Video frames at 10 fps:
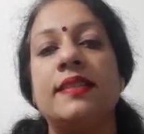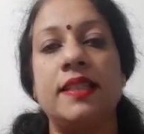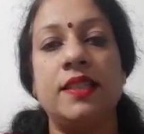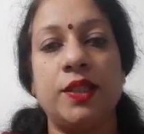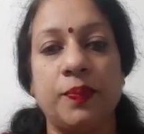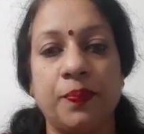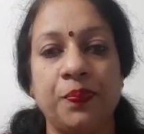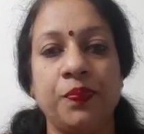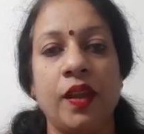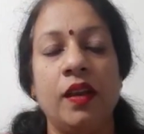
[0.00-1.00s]
teacher.
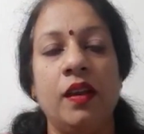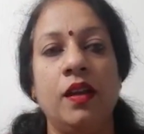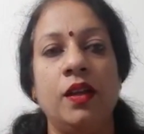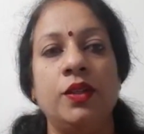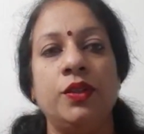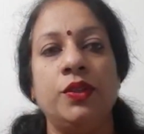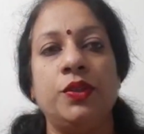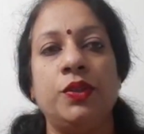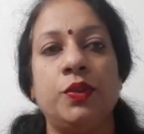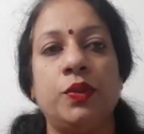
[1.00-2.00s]

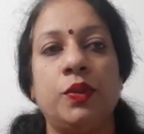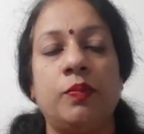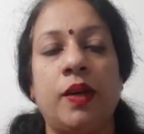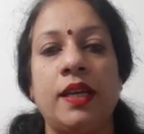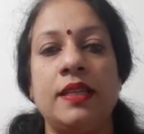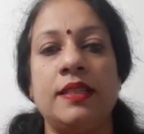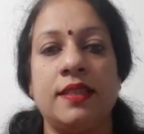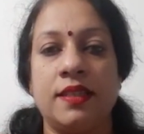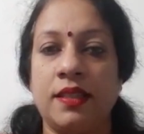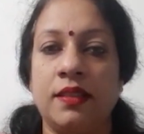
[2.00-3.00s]
So my
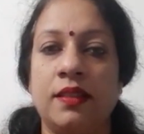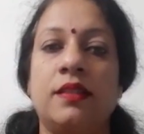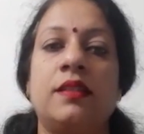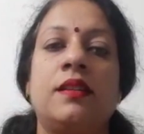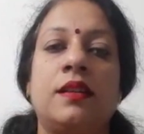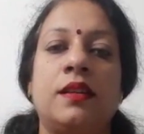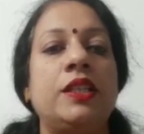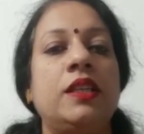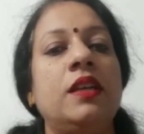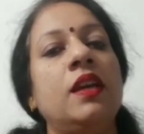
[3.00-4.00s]
sister,
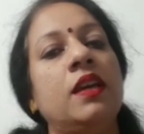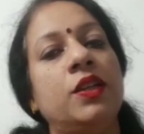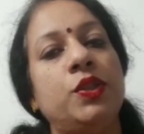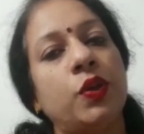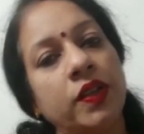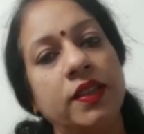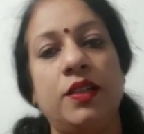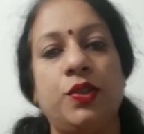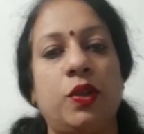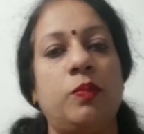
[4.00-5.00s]
she joined
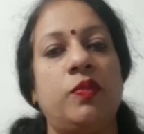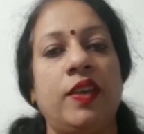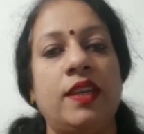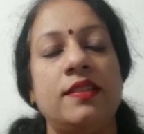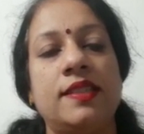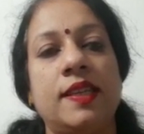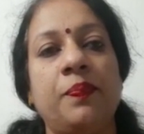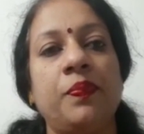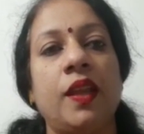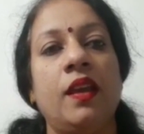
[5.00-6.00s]
that job vacancy.
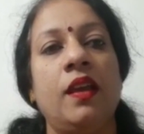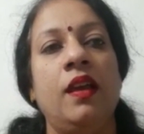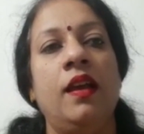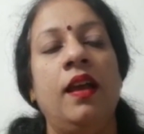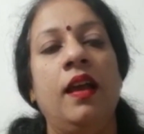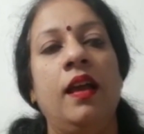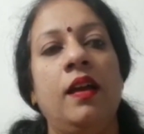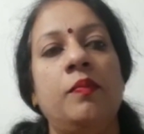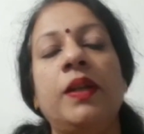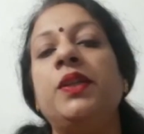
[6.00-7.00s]

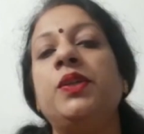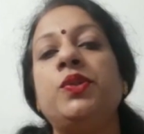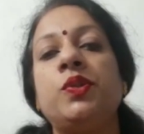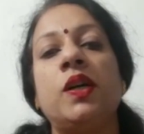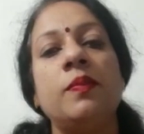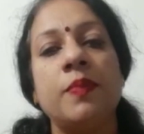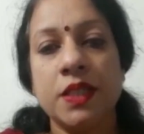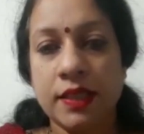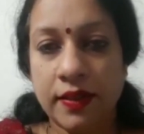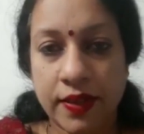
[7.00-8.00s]
But due to her
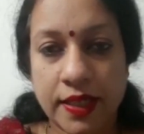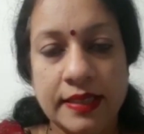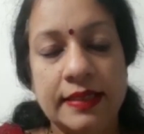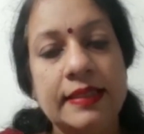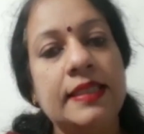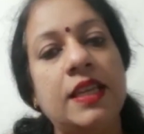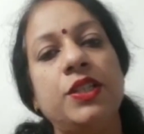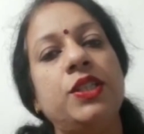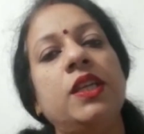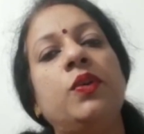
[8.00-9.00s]
personal reasons,
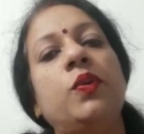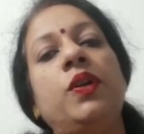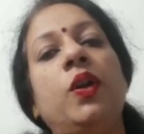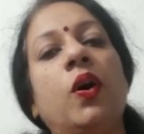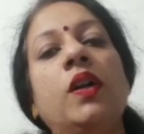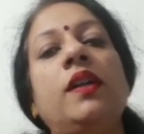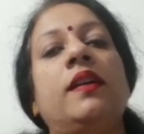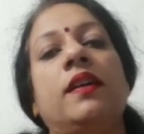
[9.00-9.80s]
she could not